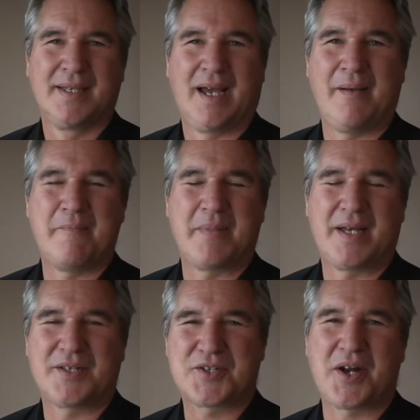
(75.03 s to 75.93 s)
I'm
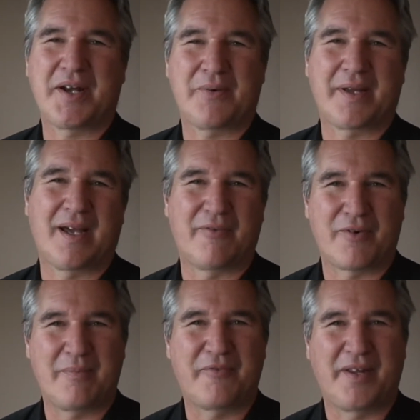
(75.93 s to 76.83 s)
starting to recover.
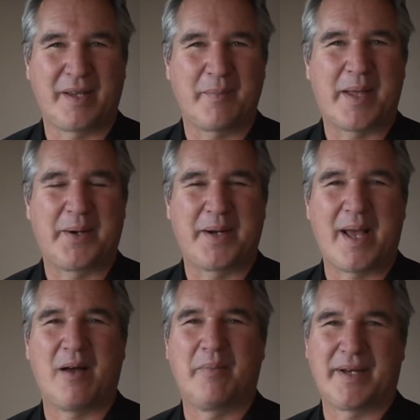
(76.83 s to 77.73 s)
I'm feeling better
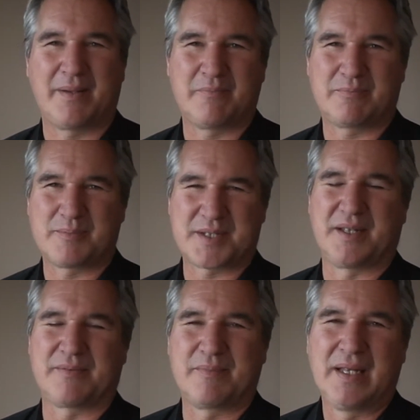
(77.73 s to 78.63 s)
now, but I'm
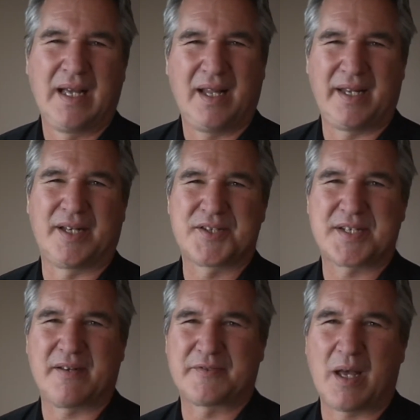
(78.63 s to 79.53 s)
still a little
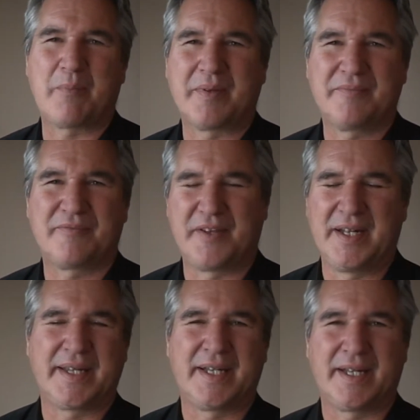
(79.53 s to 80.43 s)
stuffed up and
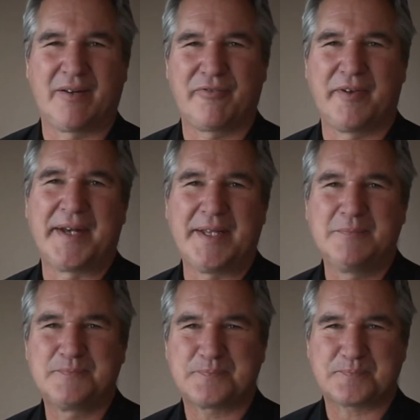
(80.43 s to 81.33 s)
feeling a little funny.
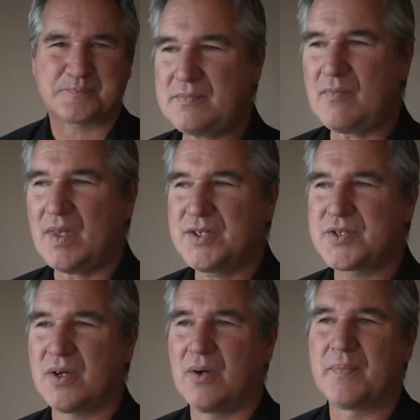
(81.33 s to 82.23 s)

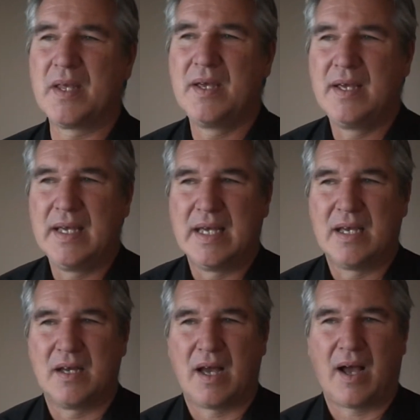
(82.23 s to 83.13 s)
So
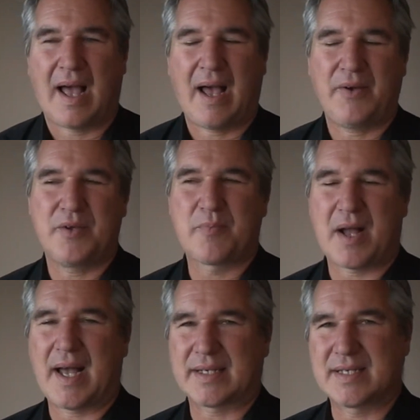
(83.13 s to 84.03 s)
how you
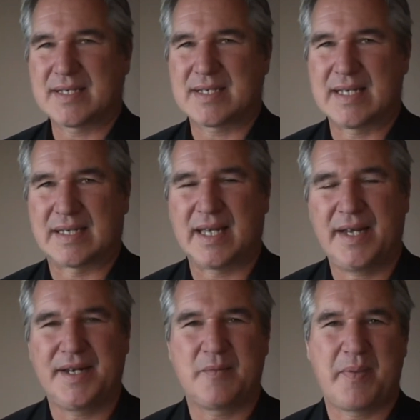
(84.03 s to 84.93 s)
practice, it
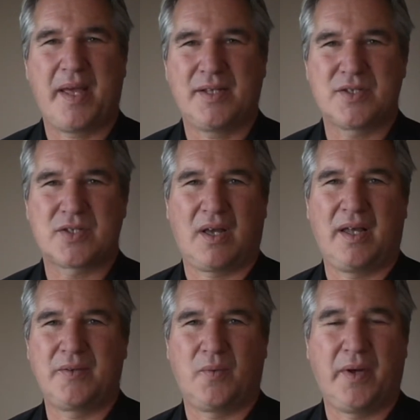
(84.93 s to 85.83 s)
kind of depends
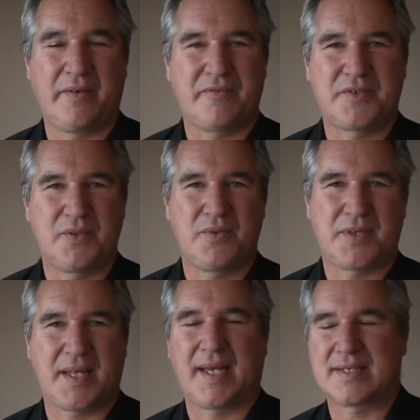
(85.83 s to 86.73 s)
on one of two
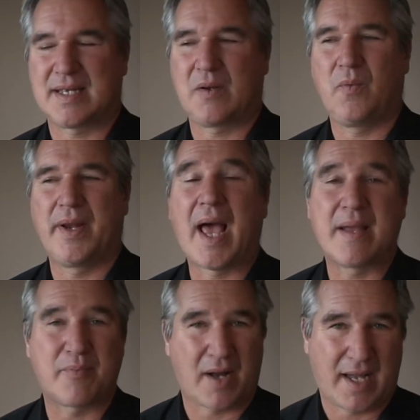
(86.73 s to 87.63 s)
things, like when I
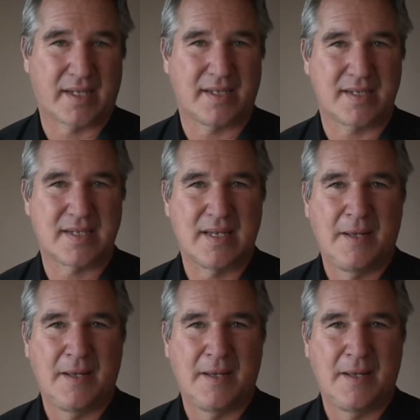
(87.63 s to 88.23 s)
practice.